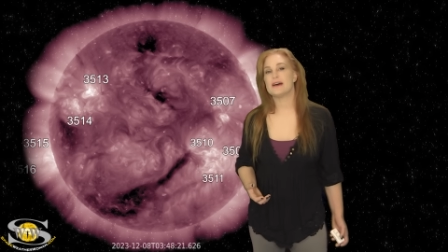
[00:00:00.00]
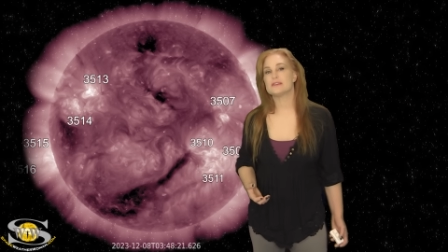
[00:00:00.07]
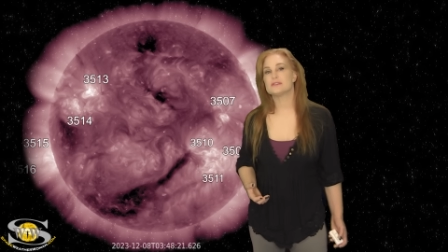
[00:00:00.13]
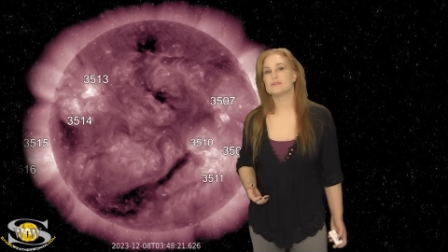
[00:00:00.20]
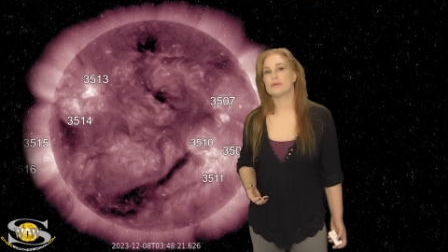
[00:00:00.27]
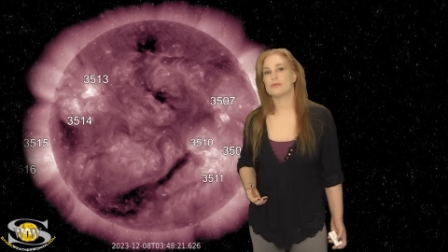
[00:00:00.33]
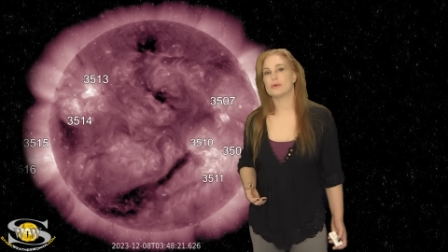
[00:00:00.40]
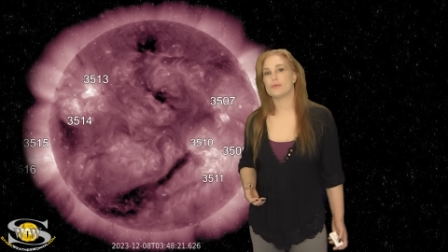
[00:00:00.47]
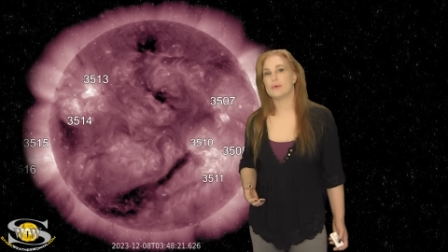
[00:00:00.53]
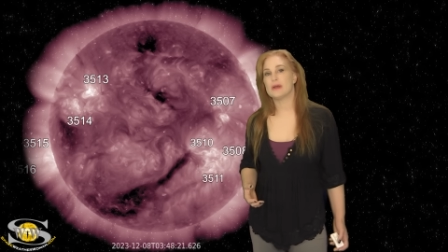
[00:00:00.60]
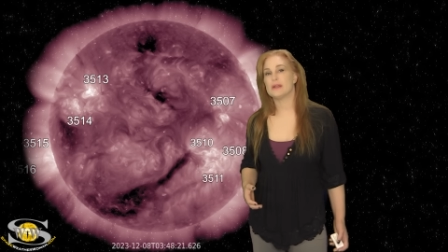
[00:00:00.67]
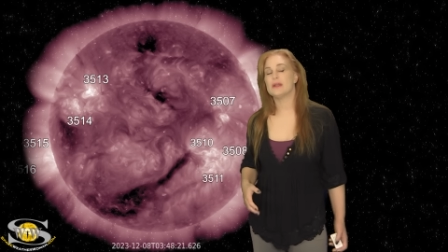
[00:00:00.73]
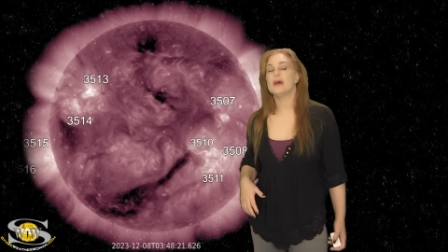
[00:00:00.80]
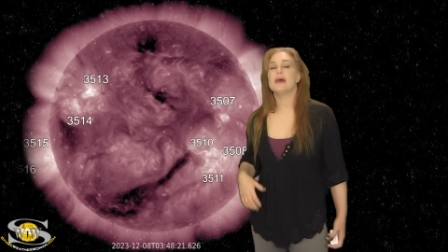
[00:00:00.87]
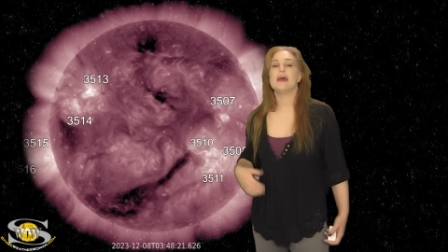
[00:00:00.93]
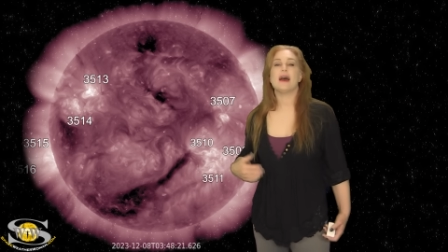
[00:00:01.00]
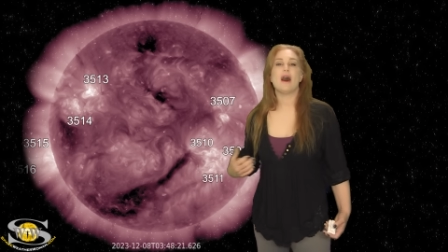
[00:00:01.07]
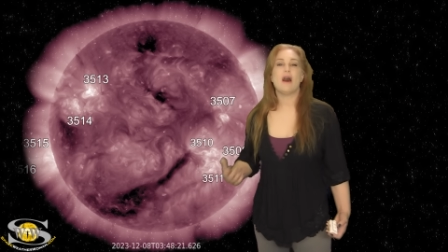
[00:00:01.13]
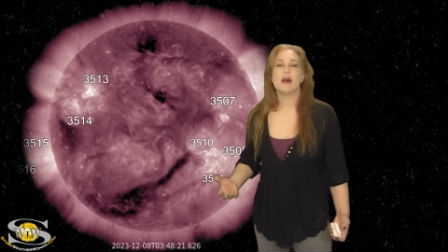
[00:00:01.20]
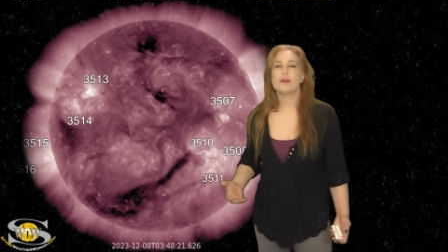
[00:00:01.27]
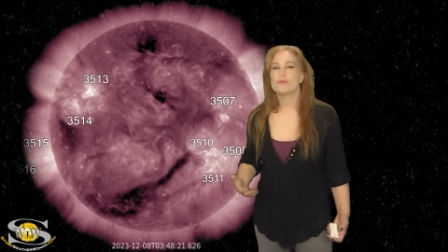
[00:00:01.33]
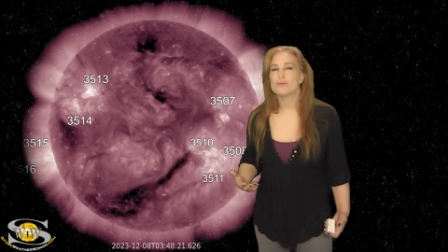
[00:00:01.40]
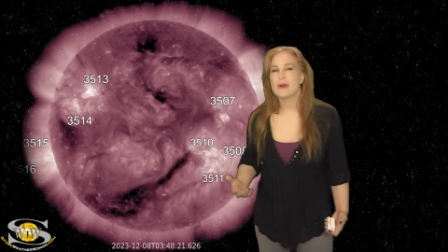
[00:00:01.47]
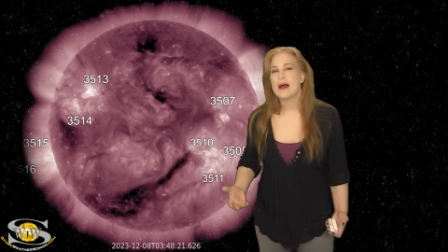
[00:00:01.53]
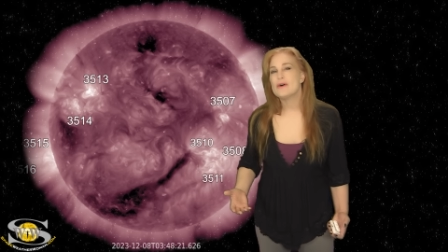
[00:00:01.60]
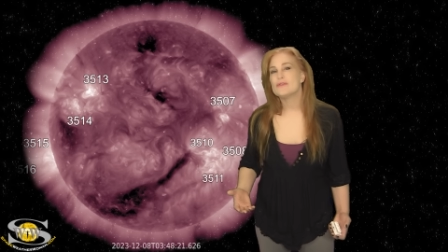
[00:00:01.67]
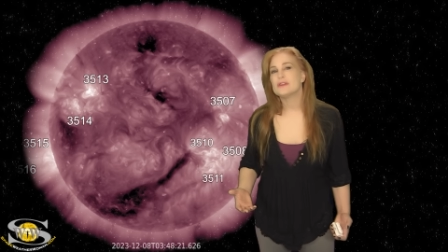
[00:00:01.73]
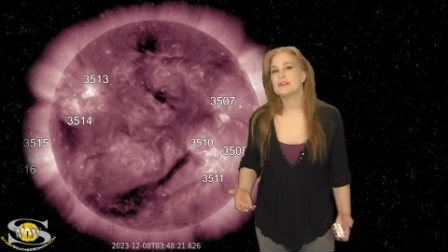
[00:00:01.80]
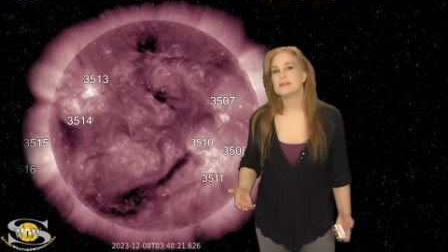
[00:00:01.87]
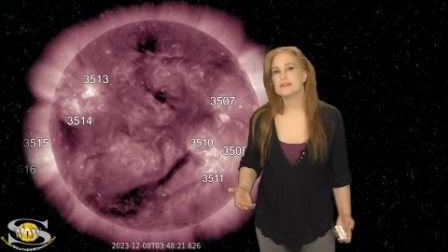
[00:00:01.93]
fast solar wind on
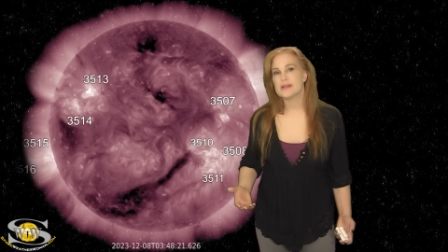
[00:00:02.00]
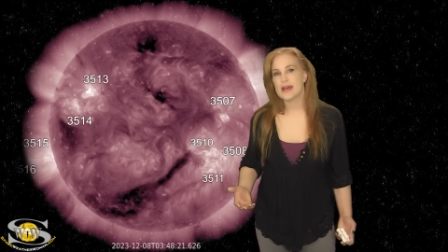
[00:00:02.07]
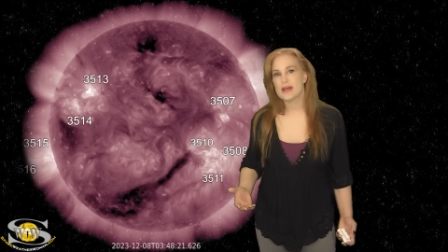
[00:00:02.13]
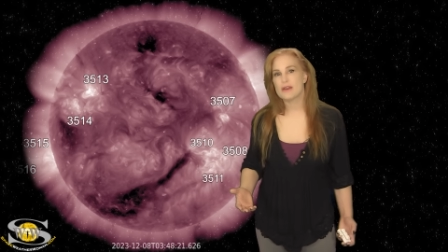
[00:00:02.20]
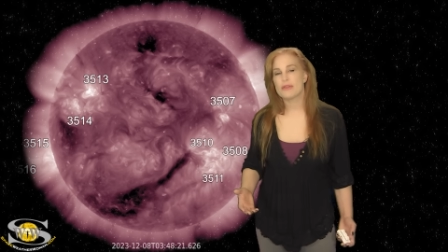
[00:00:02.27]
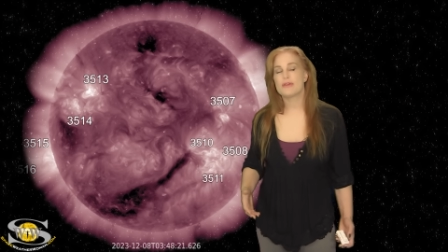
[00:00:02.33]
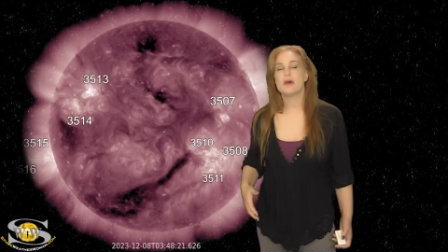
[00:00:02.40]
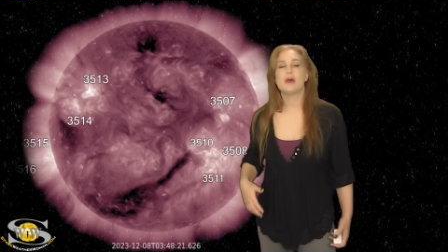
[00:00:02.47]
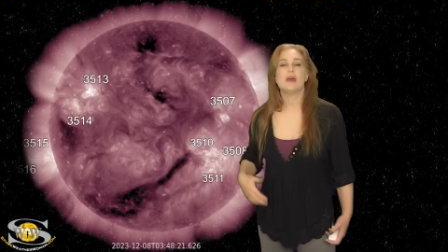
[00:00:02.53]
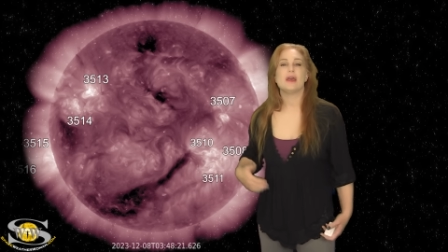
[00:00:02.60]
around the 10th.